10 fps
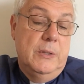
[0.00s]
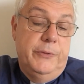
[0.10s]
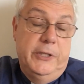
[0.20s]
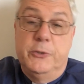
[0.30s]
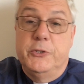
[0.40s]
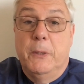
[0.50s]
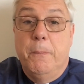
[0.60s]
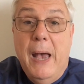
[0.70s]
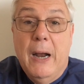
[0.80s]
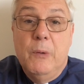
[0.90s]
This is a
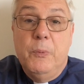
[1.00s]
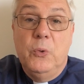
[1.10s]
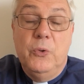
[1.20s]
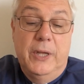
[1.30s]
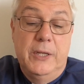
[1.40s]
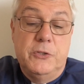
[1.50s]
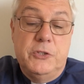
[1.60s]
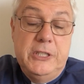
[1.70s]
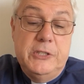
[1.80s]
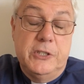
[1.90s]
parable that
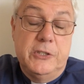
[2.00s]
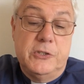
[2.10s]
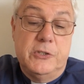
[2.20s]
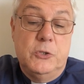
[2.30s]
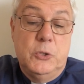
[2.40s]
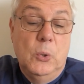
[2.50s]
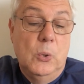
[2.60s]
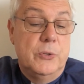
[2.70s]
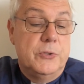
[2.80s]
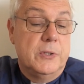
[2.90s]
Jesus
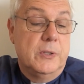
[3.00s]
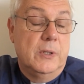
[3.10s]
taught